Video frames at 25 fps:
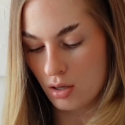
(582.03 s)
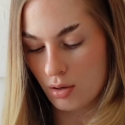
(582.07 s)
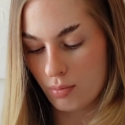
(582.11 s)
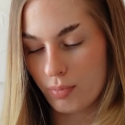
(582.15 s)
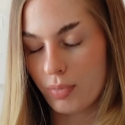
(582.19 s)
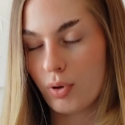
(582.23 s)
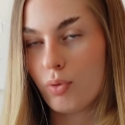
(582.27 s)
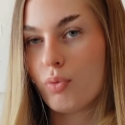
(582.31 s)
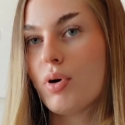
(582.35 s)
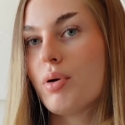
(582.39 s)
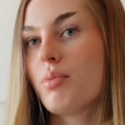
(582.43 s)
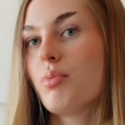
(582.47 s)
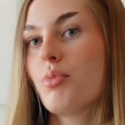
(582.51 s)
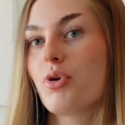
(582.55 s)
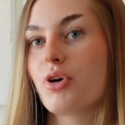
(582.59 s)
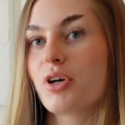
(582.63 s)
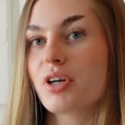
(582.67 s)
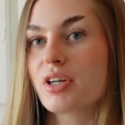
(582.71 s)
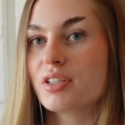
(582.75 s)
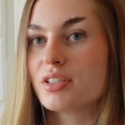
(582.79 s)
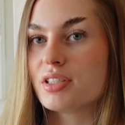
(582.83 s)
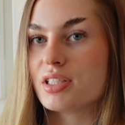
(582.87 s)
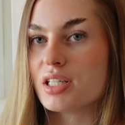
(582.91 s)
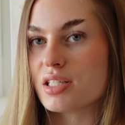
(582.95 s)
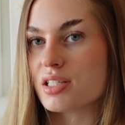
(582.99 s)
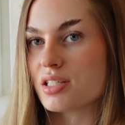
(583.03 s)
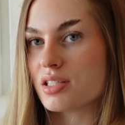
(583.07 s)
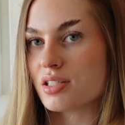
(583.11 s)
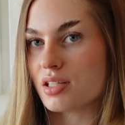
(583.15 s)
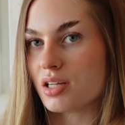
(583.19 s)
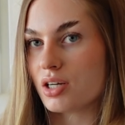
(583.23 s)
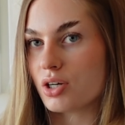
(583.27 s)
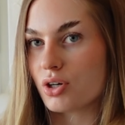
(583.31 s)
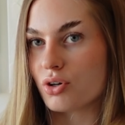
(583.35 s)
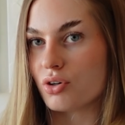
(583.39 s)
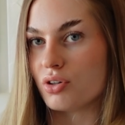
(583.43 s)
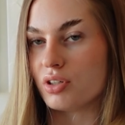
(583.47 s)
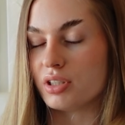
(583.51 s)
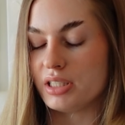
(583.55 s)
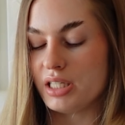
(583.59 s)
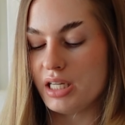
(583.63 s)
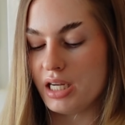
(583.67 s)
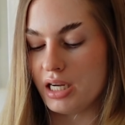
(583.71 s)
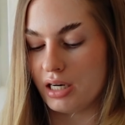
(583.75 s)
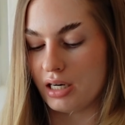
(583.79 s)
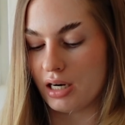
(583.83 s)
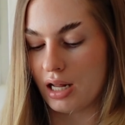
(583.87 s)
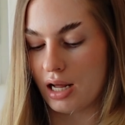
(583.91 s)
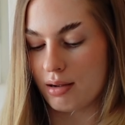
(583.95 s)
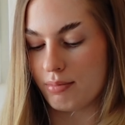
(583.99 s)
But what more does a girl
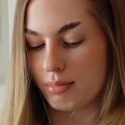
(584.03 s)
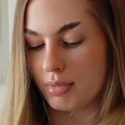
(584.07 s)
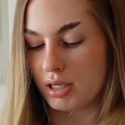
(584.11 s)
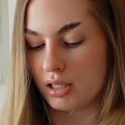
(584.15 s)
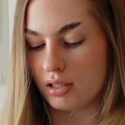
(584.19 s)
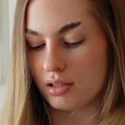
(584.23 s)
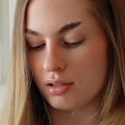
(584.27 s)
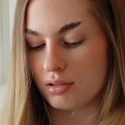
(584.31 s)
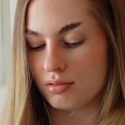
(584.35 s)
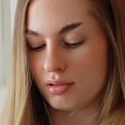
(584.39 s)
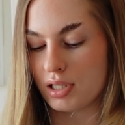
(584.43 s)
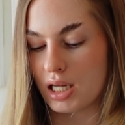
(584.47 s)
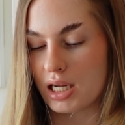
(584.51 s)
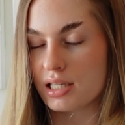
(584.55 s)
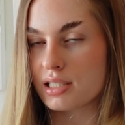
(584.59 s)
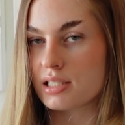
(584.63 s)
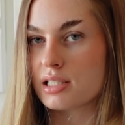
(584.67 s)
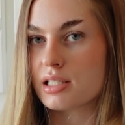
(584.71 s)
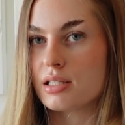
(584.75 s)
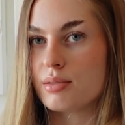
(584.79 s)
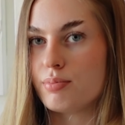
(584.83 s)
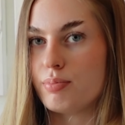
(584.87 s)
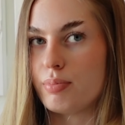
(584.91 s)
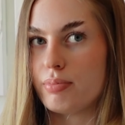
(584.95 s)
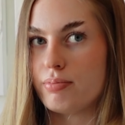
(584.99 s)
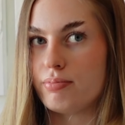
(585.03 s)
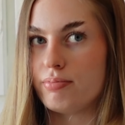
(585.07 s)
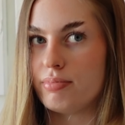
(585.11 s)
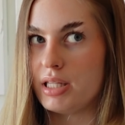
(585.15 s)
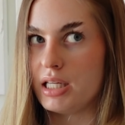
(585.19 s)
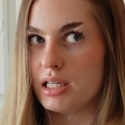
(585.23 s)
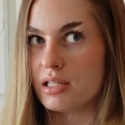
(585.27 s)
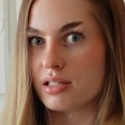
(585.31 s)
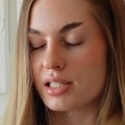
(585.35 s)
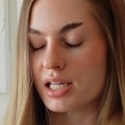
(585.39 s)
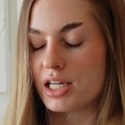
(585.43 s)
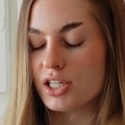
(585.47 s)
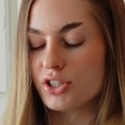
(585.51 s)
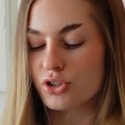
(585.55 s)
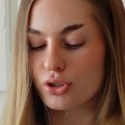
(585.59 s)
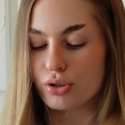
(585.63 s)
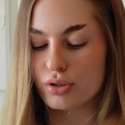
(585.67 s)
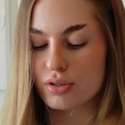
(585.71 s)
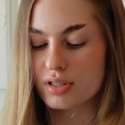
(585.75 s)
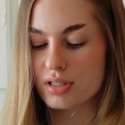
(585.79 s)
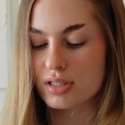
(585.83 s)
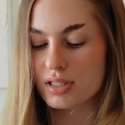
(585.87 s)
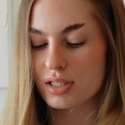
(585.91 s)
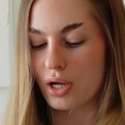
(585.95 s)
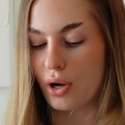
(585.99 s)
need? I mean, that's the
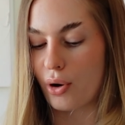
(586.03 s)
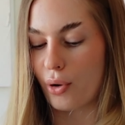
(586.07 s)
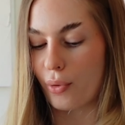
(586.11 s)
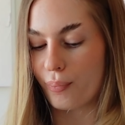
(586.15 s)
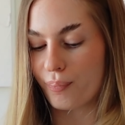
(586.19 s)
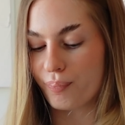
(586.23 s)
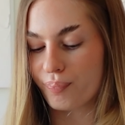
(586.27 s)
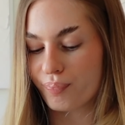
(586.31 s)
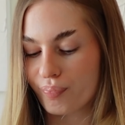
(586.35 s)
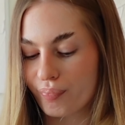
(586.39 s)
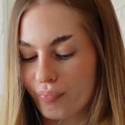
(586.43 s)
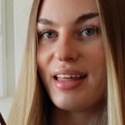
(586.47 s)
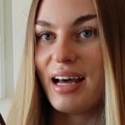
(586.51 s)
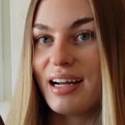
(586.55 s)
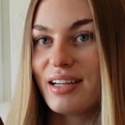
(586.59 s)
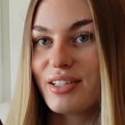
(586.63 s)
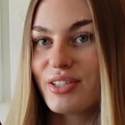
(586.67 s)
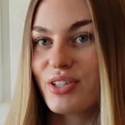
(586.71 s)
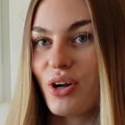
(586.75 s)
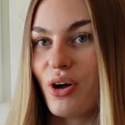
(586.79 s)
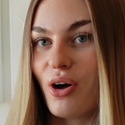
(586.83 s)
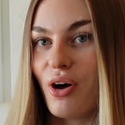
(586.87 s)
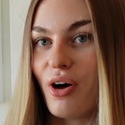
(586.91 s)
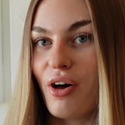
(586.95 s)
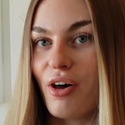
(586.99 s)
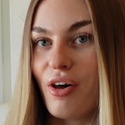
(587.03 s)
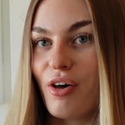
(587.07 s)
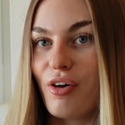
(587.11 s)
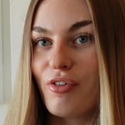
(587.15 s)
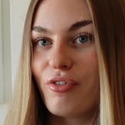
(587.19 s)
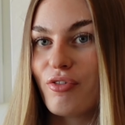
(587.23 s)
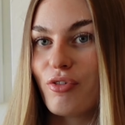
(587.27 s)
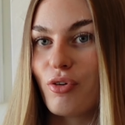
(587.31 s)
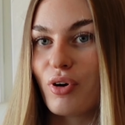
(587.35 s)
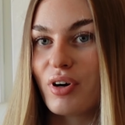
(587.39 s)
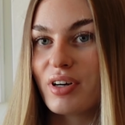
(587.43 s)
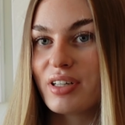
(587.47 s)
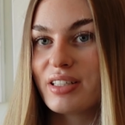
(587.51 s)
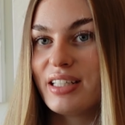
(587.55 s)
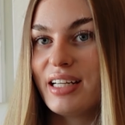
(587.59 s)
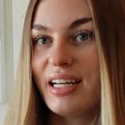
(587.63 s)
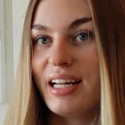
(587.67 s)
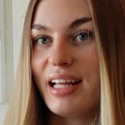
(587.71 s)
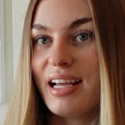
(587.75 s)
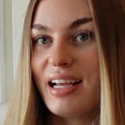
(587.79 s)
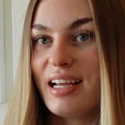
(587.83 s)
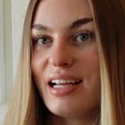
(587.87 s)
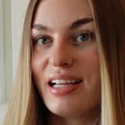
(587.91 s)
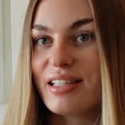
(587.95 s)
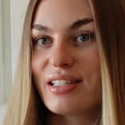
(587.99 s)
essentials. So that's all for
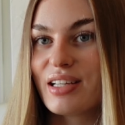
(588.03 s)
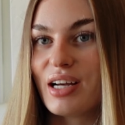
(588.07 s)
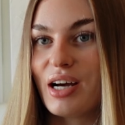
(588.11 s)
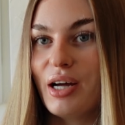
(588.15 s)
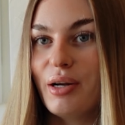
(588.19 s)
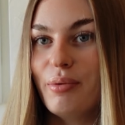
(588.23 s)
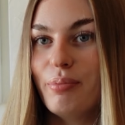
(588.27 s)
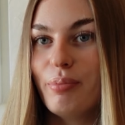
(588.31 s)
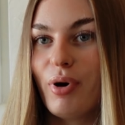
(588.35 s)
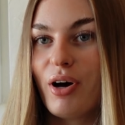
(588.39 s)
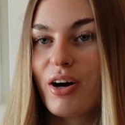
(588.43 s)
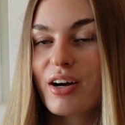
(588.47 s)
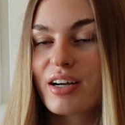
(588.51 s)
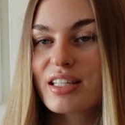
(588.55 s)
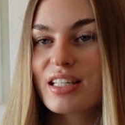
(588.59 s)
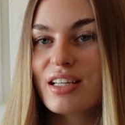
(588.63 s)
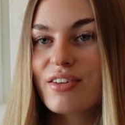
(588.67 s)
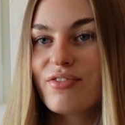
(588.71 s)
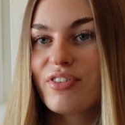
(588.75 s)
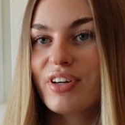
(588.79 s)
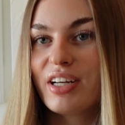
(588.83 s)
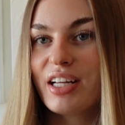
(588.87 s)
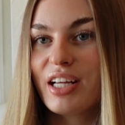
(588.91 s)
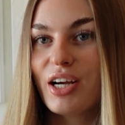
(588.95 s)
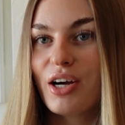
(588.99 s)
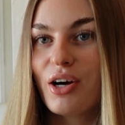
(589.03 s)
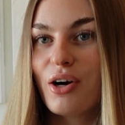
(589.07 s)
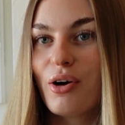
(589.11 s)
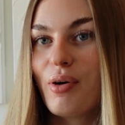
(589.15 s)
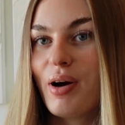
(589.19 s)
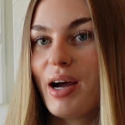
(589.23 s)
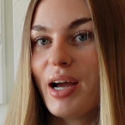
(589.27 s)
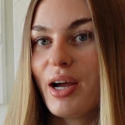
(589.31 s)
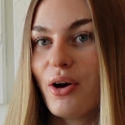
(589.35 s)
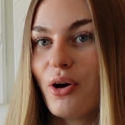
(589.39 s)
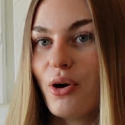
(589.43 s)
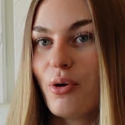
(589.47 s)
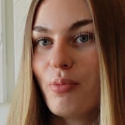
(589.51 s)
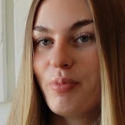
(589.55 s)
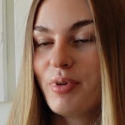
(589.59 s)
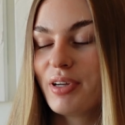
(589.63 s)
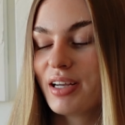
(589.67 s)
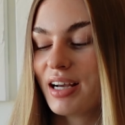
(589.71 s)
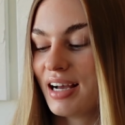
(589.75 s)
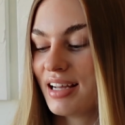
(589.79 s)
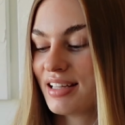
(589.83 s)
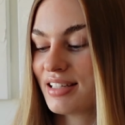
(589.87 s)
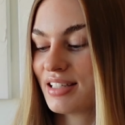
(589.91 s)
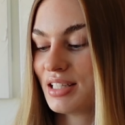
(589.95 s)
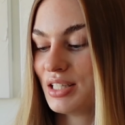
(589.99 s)
today's unboxing video. I hope you
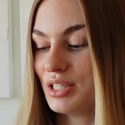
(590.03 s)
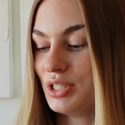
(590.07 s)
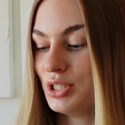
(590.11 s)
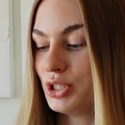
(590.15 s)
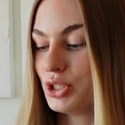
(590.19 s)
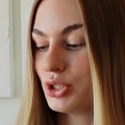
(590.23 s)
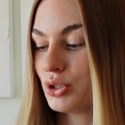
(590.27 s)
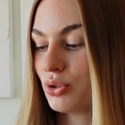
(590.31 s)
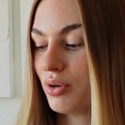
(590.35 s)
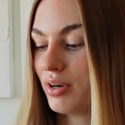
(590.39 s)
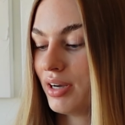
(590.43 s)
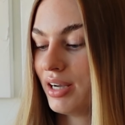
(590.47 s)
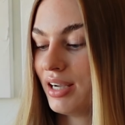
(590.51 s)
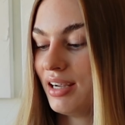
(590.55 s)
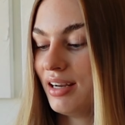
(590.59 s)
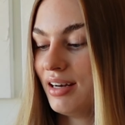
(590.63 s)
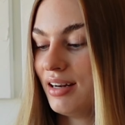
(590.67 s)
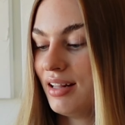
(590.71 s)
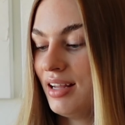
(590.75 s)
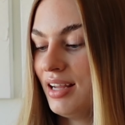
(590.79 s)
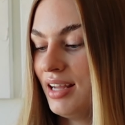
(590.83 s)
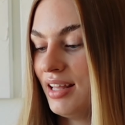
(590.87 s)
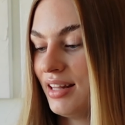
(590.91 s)
guys enjoyed.